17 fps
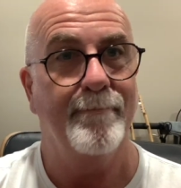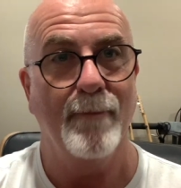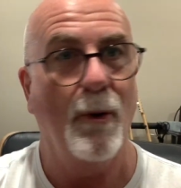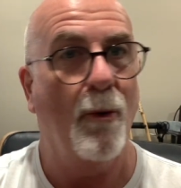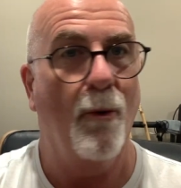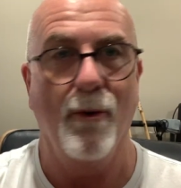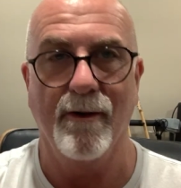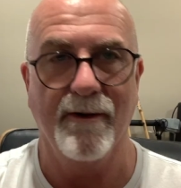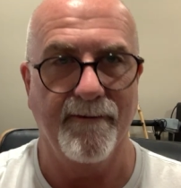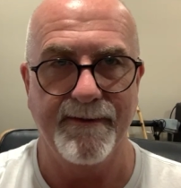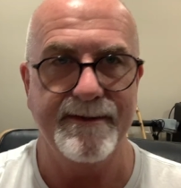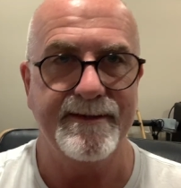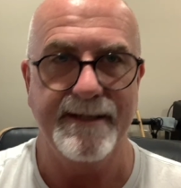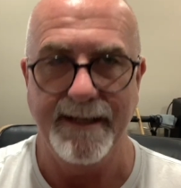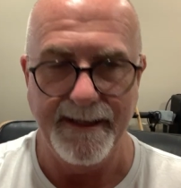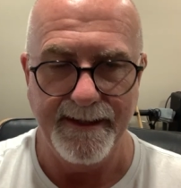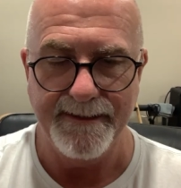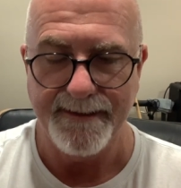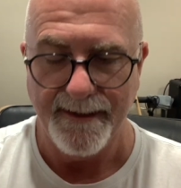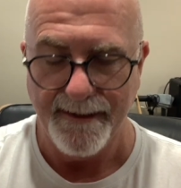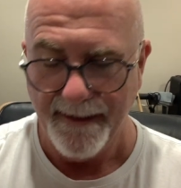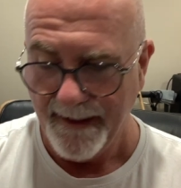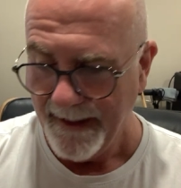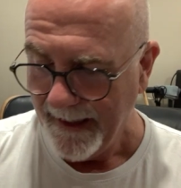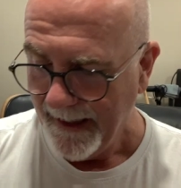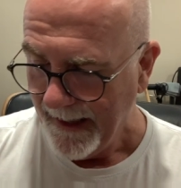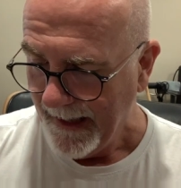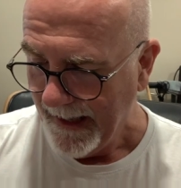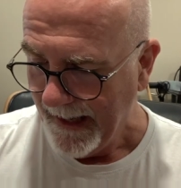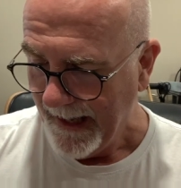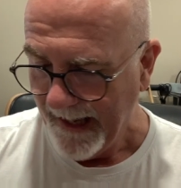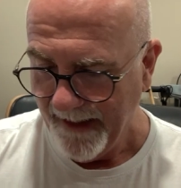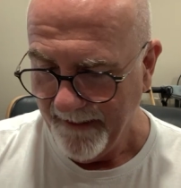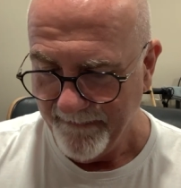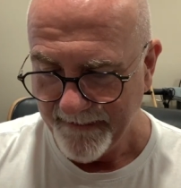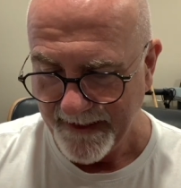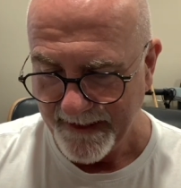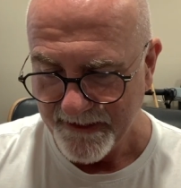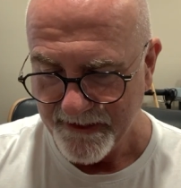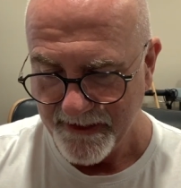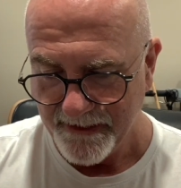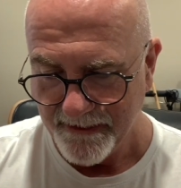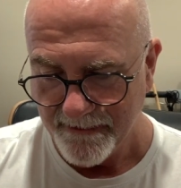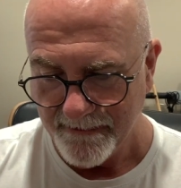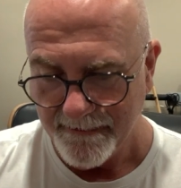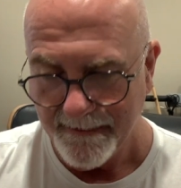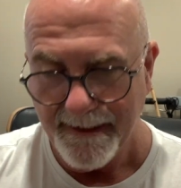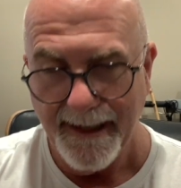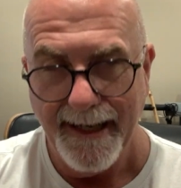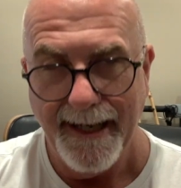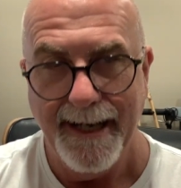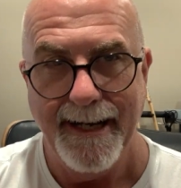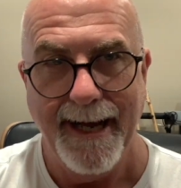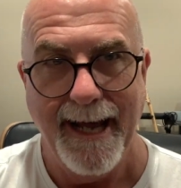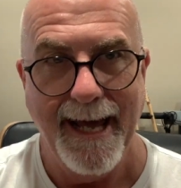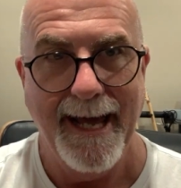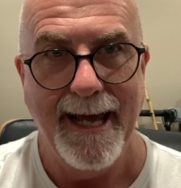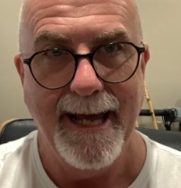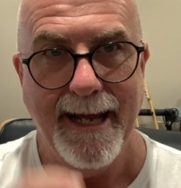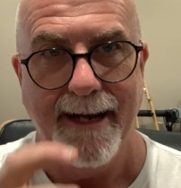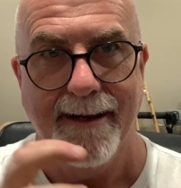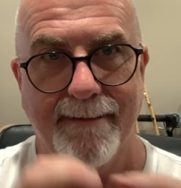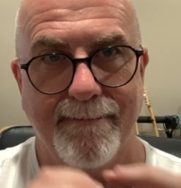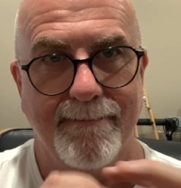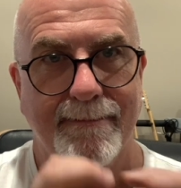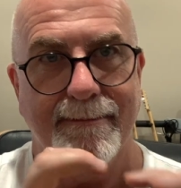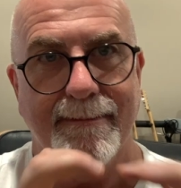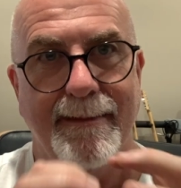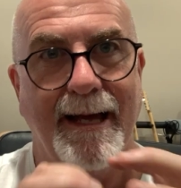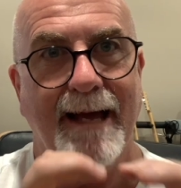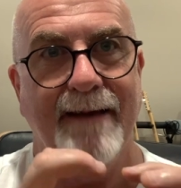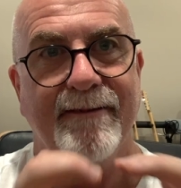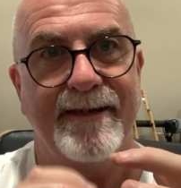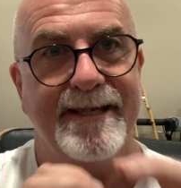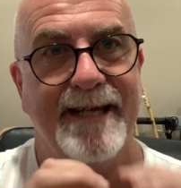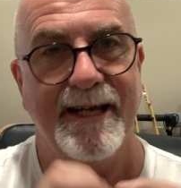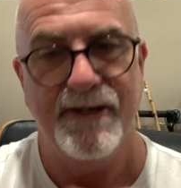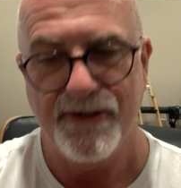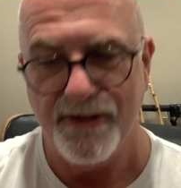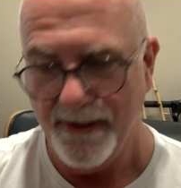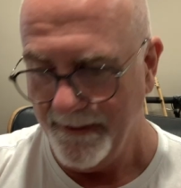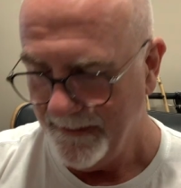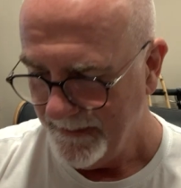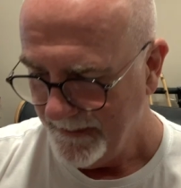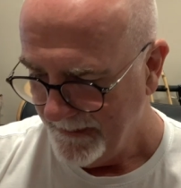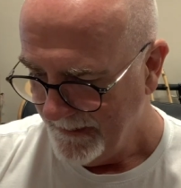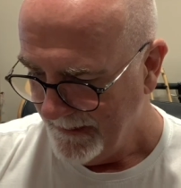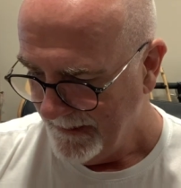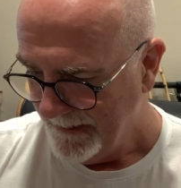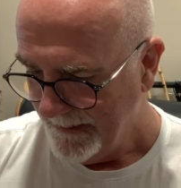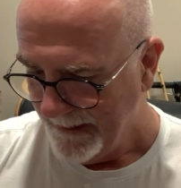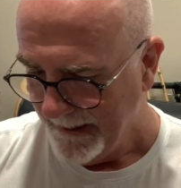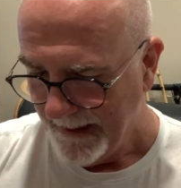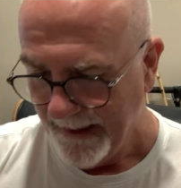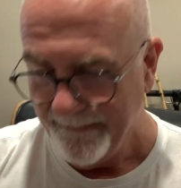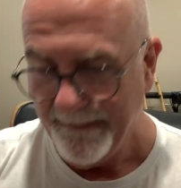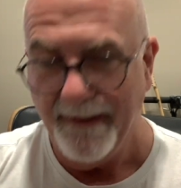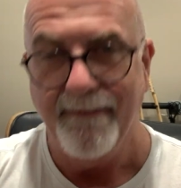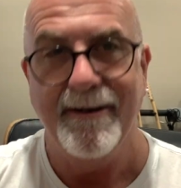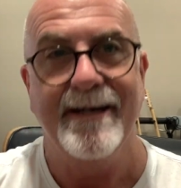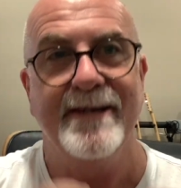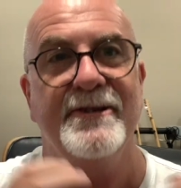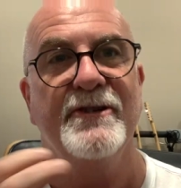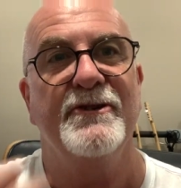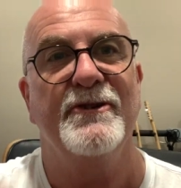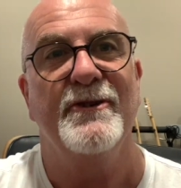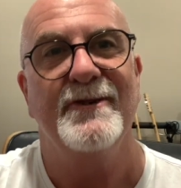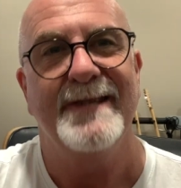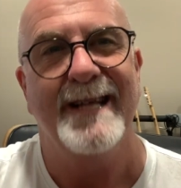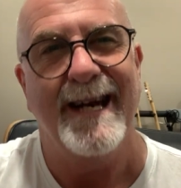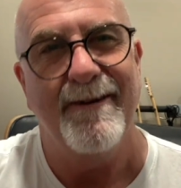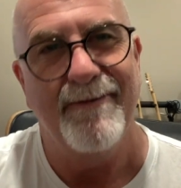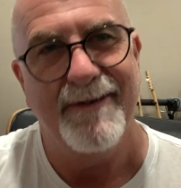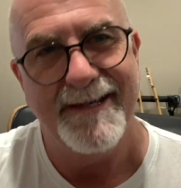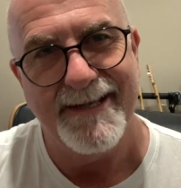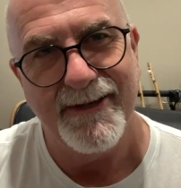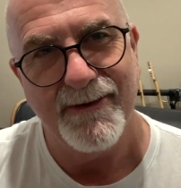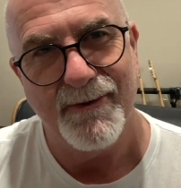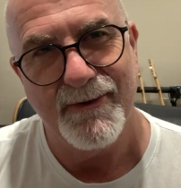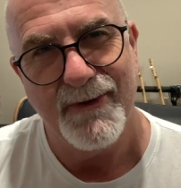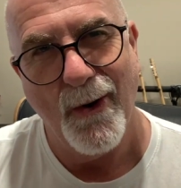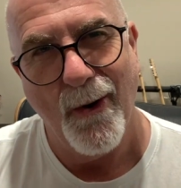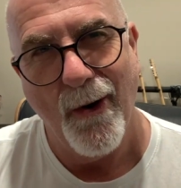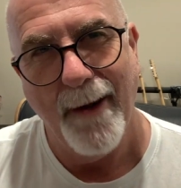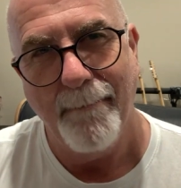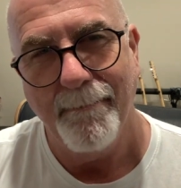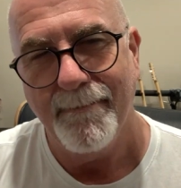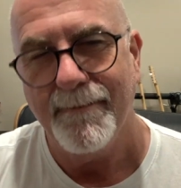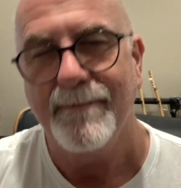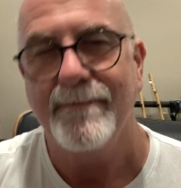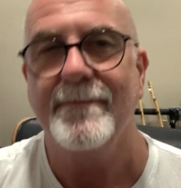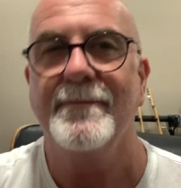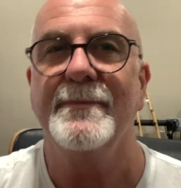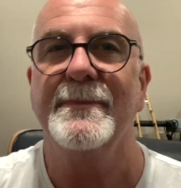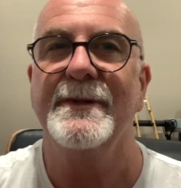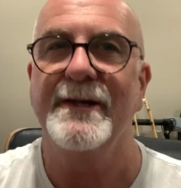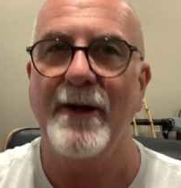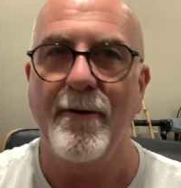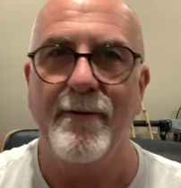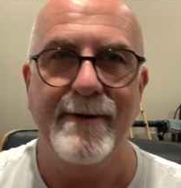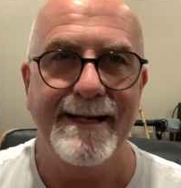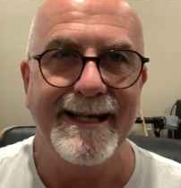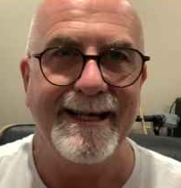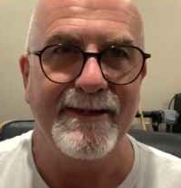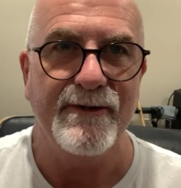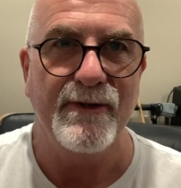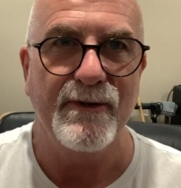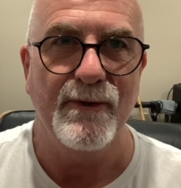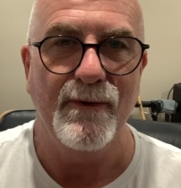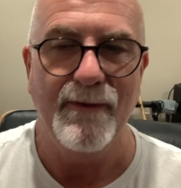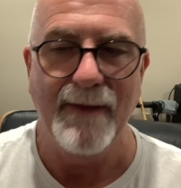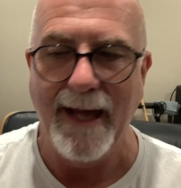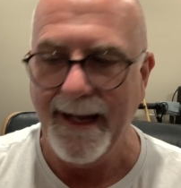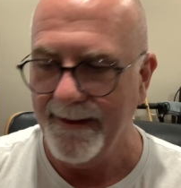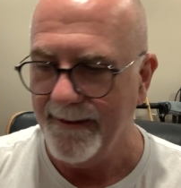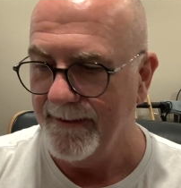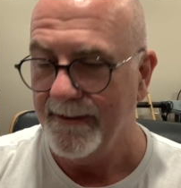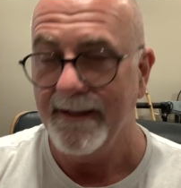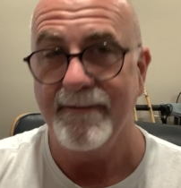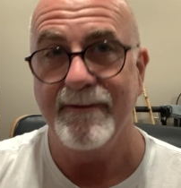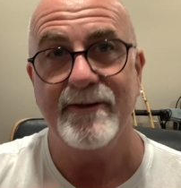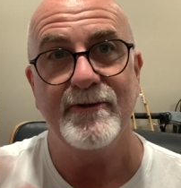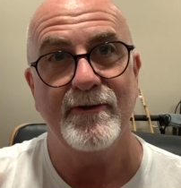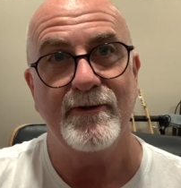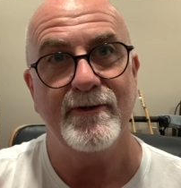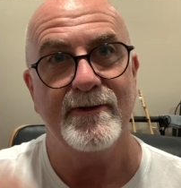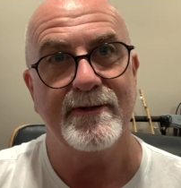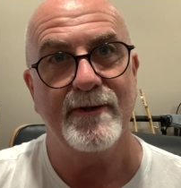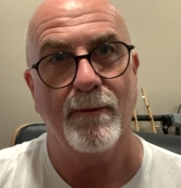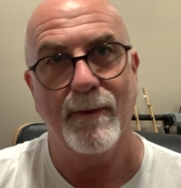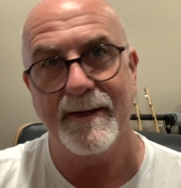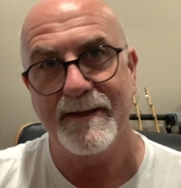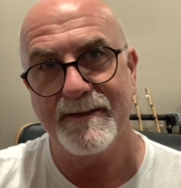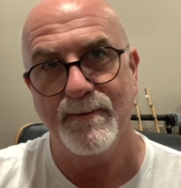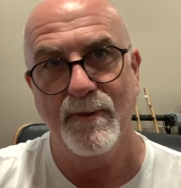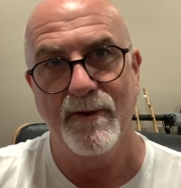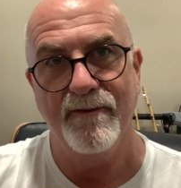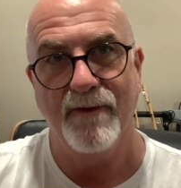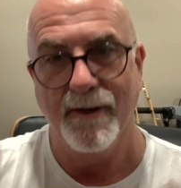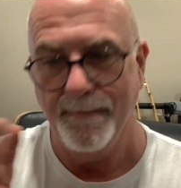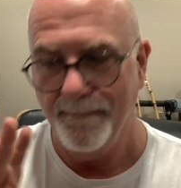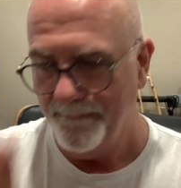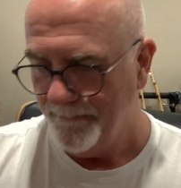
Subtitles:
All of the scenes have that Jill and Anne have a tension. And they reintroduce it every single time. You don't need to do that. You've introduced it once, move on.